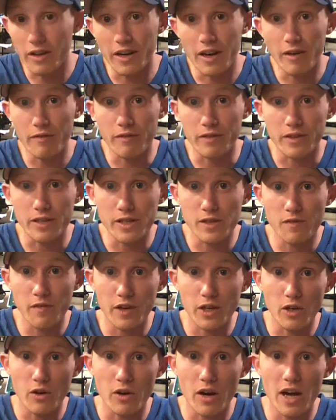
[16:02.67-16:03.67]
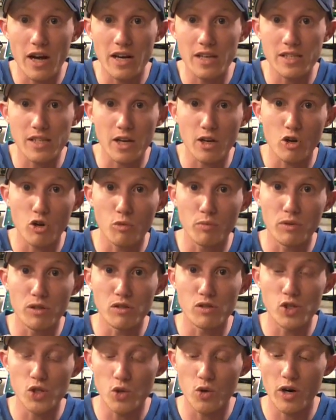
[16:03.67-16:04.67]
I got for this video, guys. I hope you
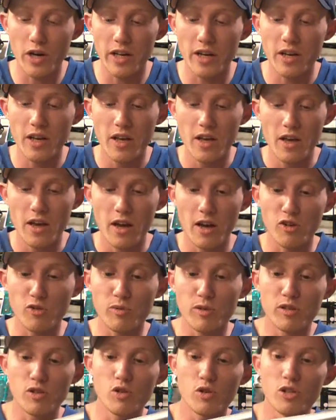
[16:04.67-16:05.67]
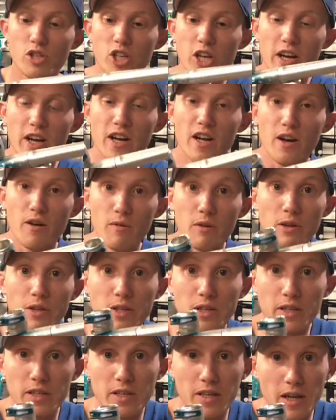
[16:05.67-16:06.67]
enjoyed it. I hope you enjoyed checking out
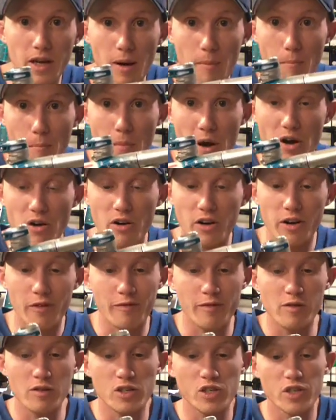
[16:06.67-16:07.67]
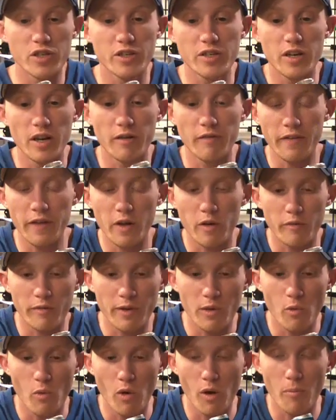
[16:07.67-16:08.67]
the America version of LV
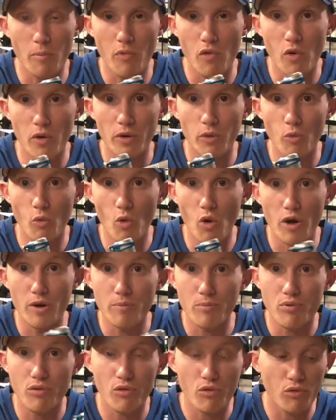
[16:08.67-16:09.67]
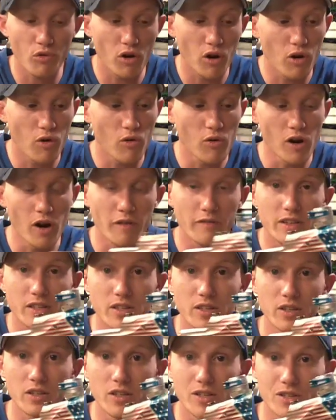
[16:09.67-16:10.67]
1.1 Pro.
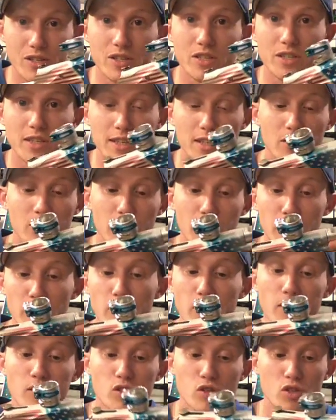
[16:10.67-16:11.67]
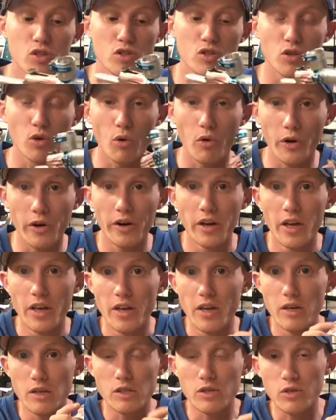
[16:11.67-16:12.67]
Obviously, this is here in our store,
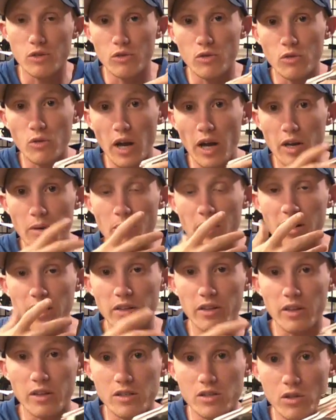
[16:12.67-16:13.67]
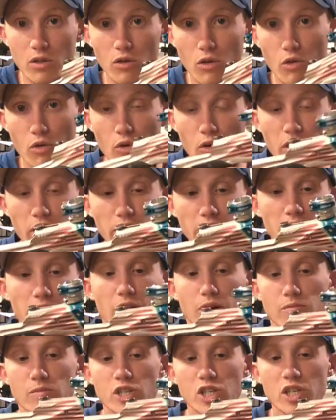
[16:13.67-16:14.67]
so anybody this local can
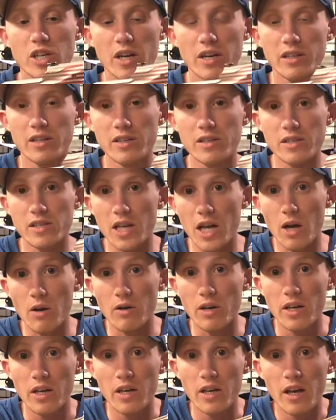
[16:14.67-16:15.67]
come check this out.